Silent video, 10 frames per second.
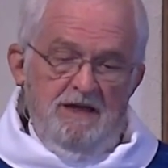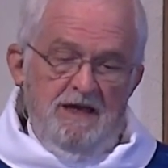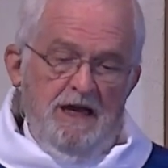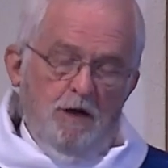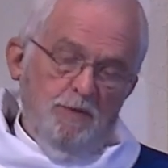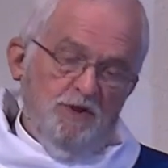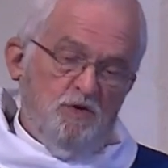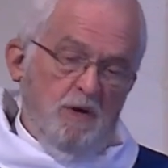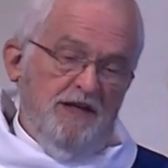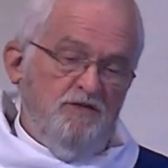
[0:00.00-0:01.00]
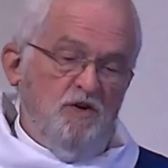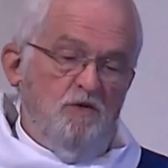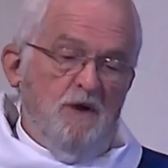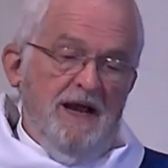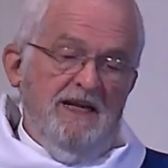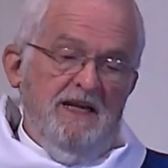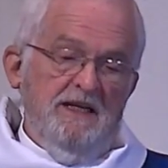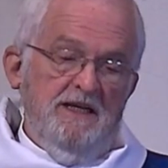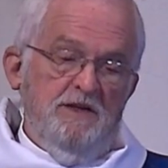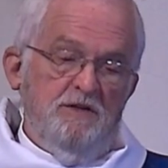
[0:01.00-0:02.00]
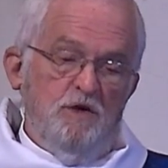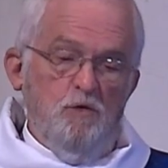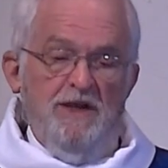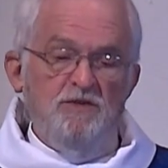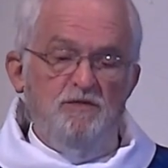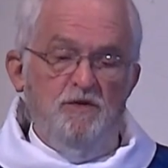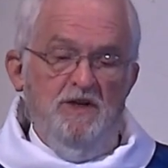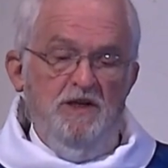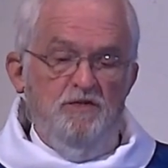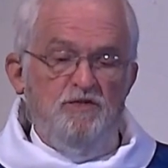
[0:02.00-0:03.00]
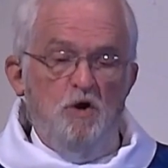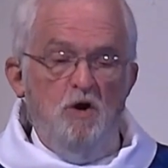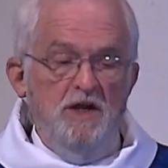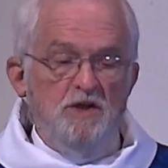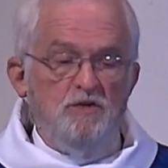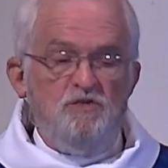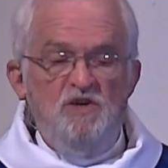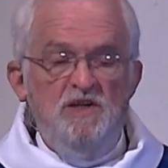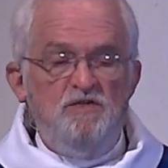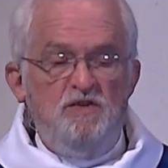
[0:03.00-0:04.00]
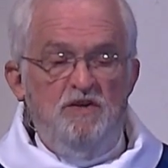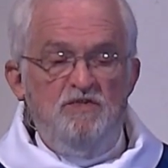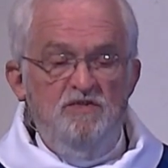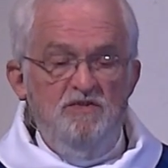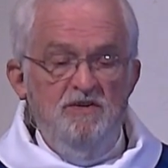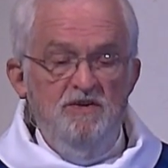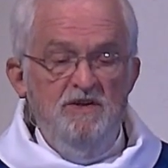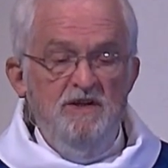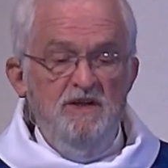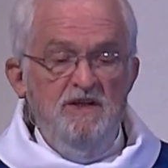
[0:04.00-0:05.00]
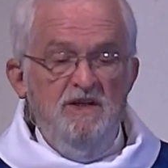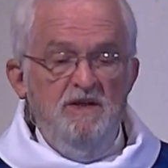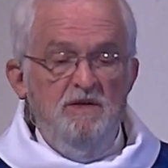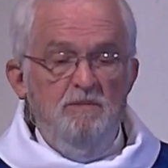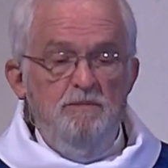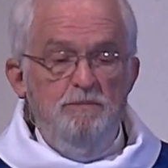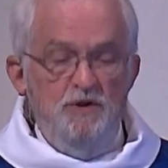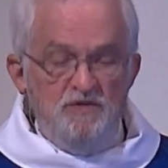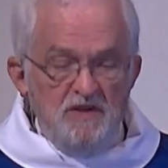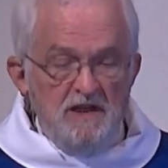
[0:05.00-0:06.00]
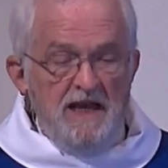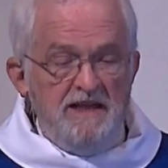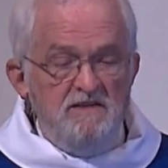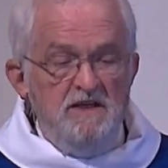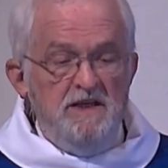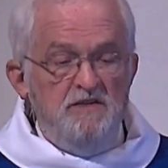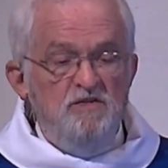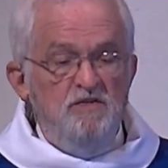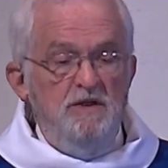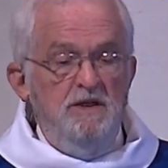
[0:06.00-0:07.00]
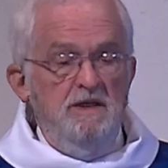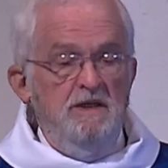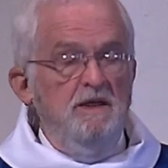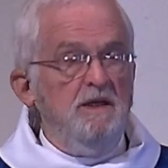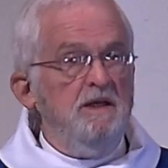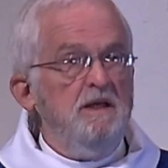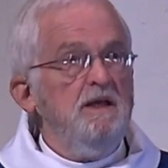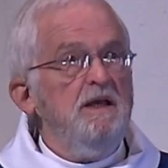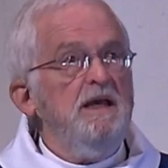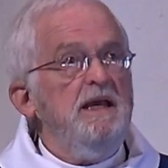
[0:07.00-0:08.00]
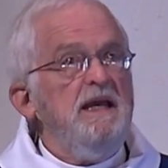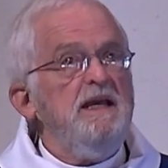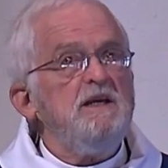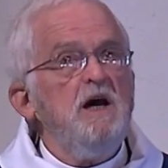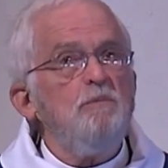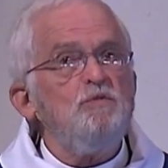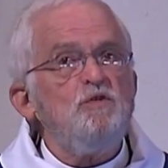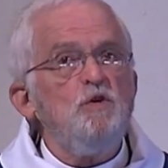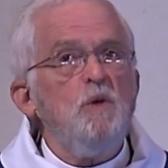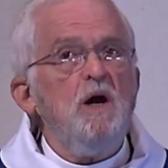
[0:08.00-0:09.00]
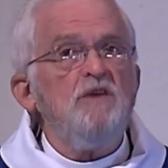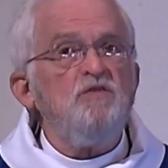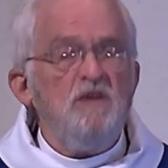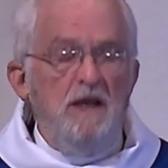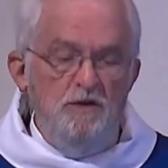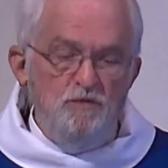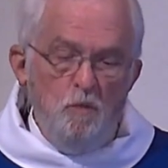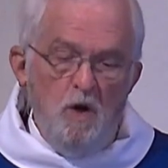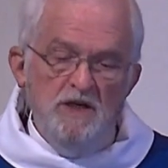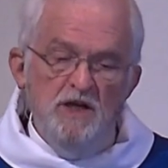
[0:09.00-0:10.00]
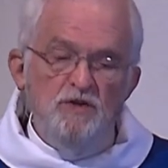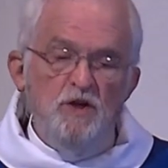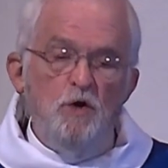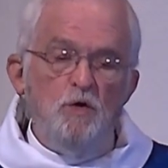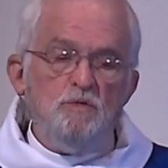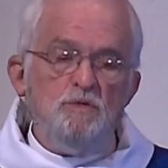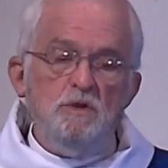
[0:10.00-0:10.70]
Albert Schweitzer, writing in The Quest for the Historical Jesus, puts it like this He comes to us as one unknown,